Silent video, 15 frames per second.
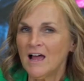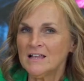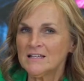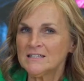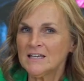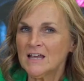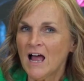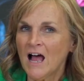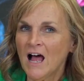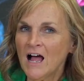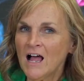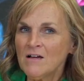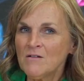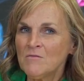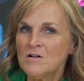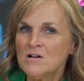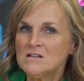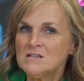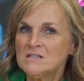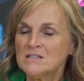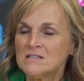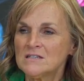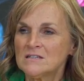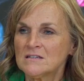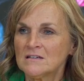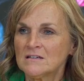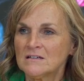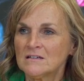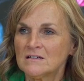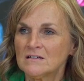See, I was
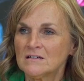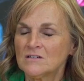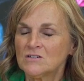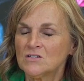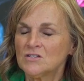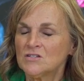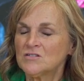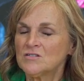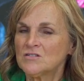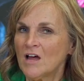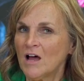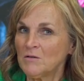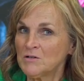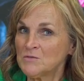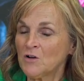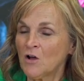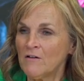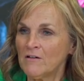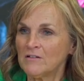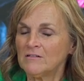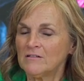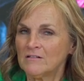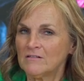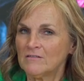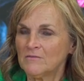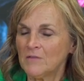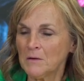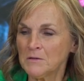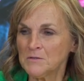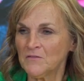gone.
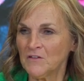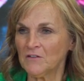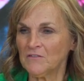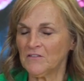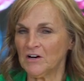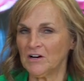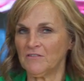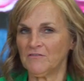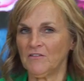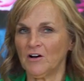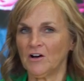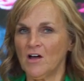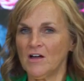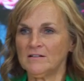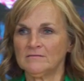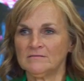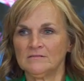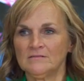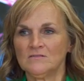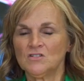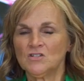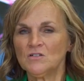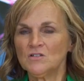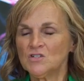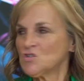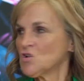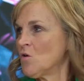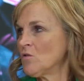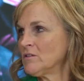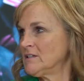I was very, very far gone. Yeah. So it's
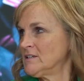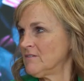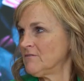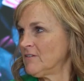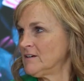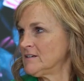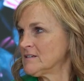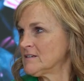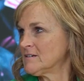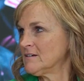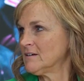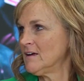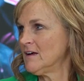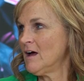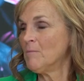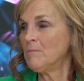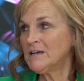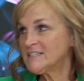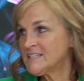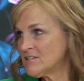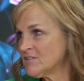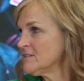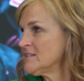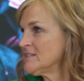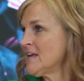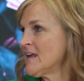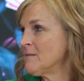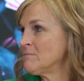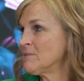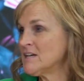totally different. Yeah. But still the
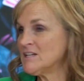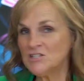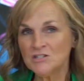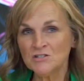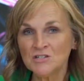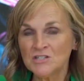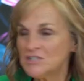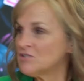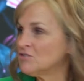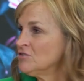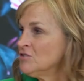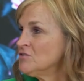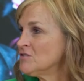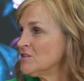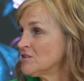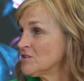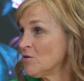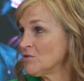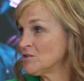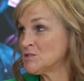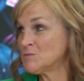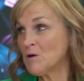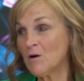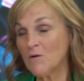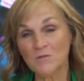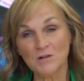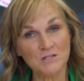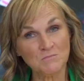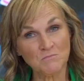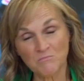same, because you still knew that the Holy Spirit
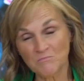was